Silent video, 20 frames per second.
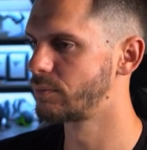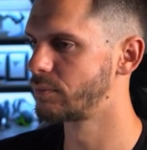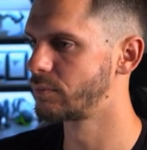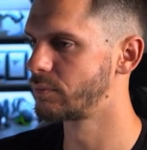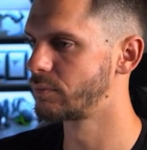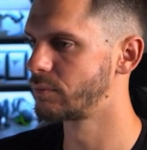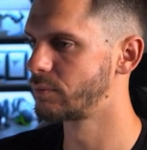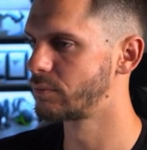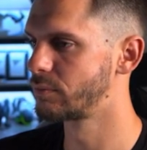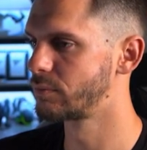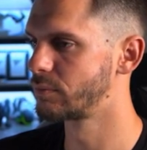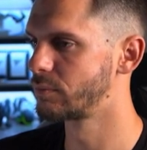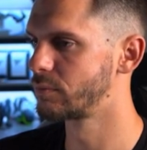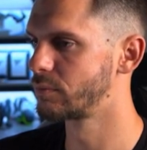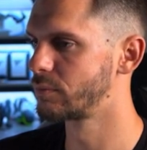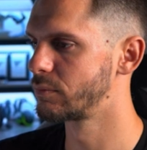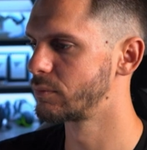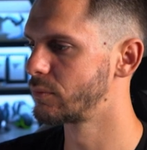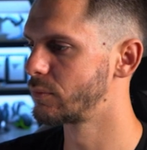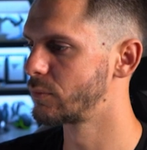
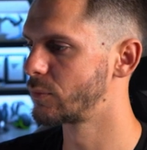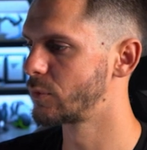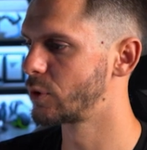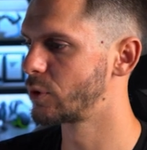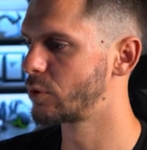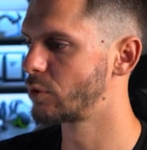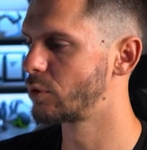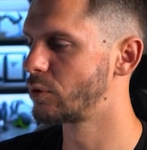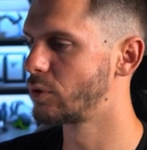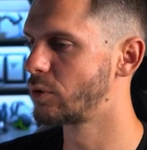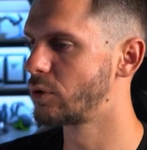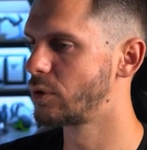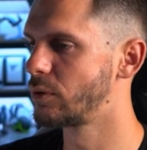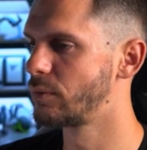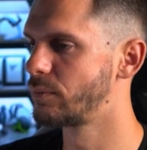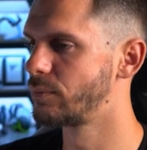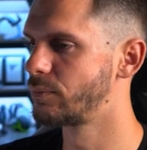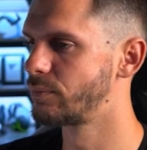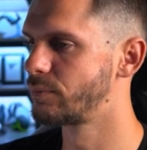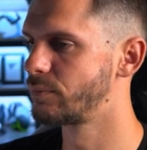
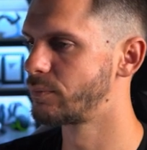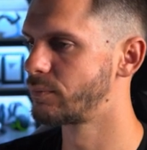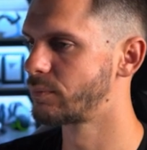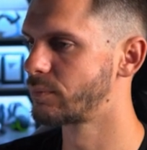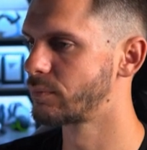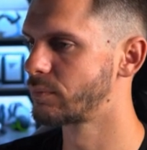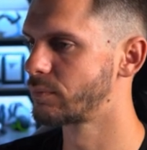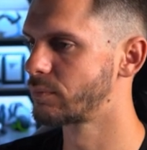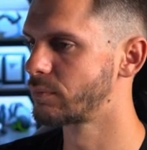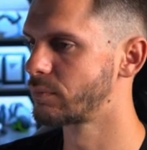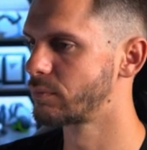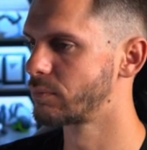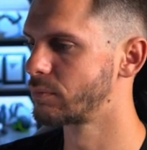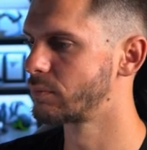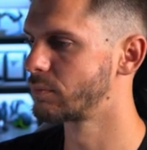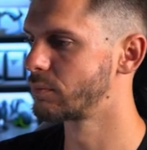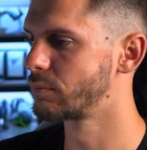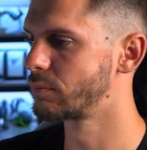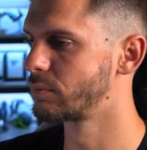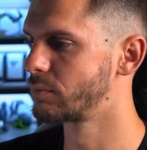
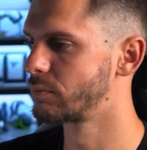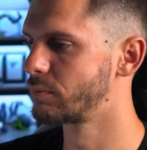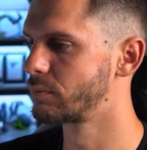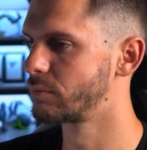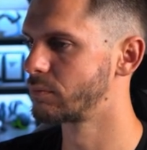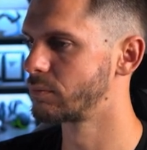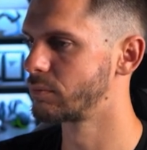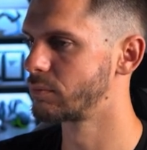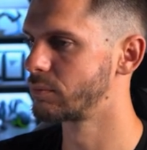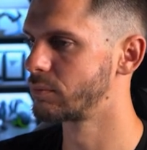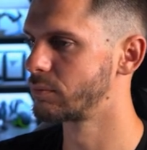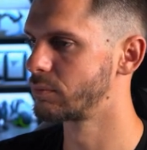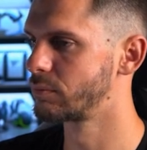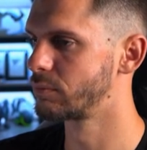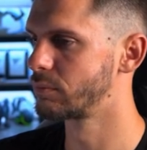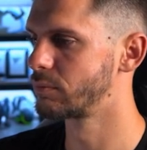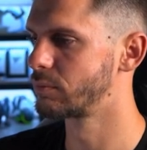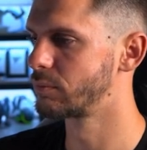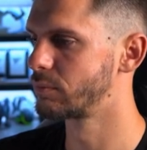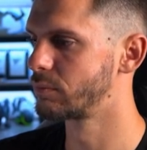
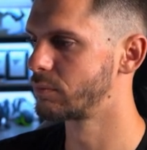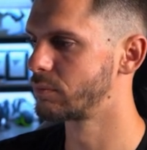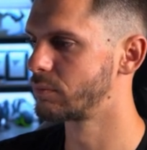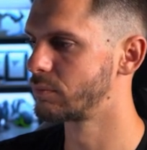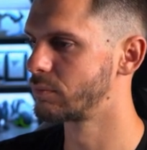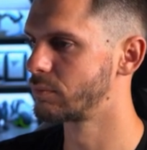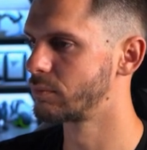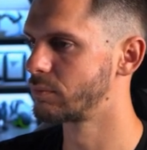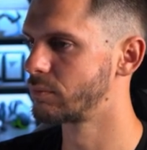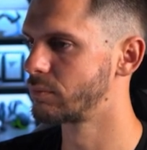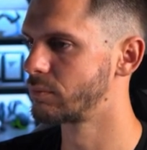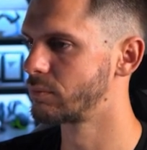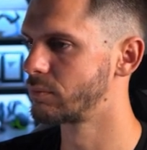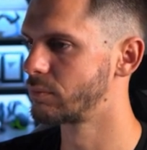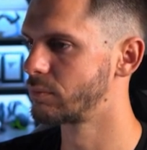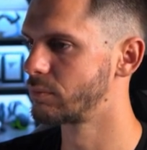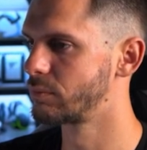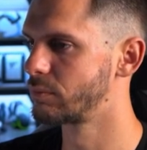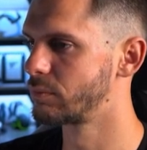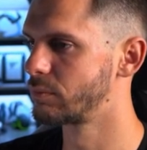
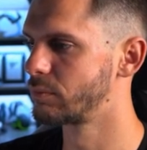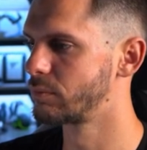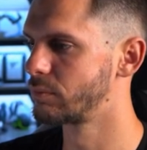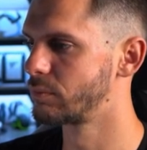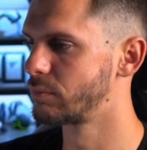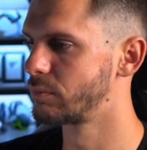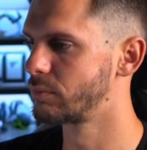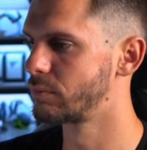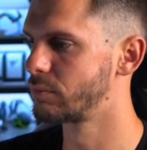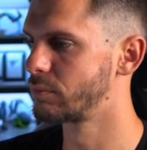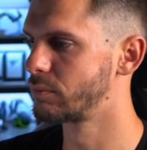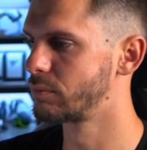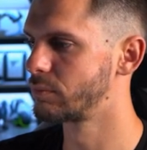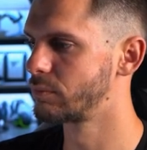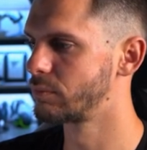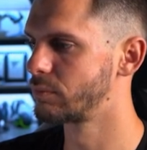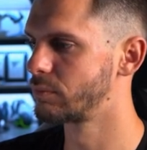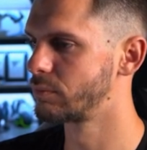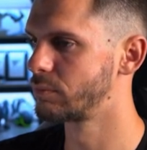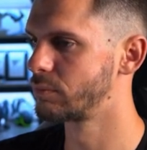
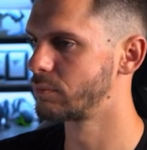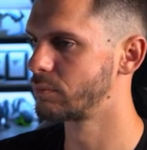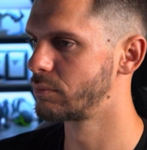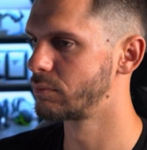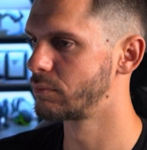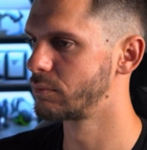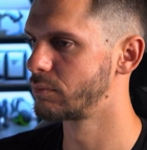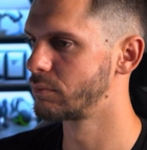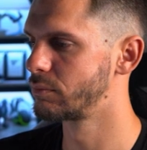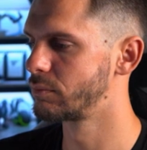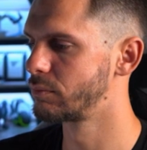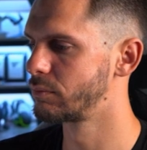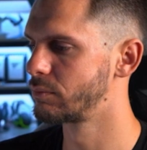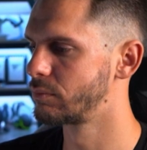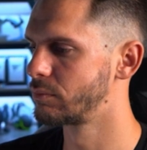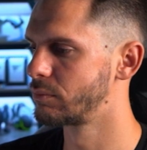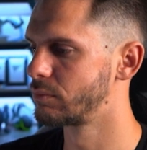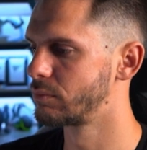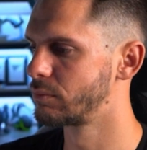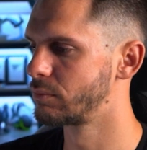
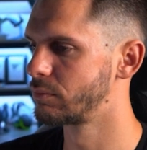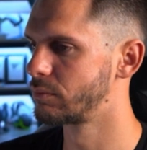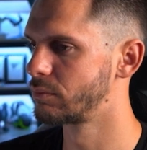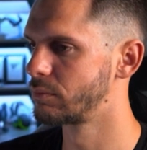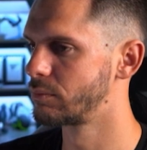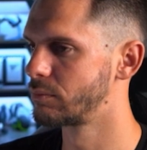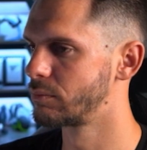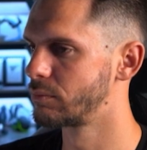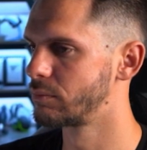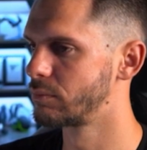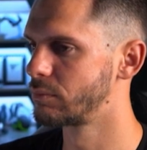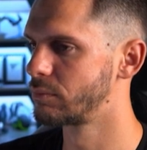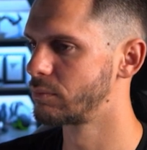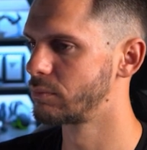(silence)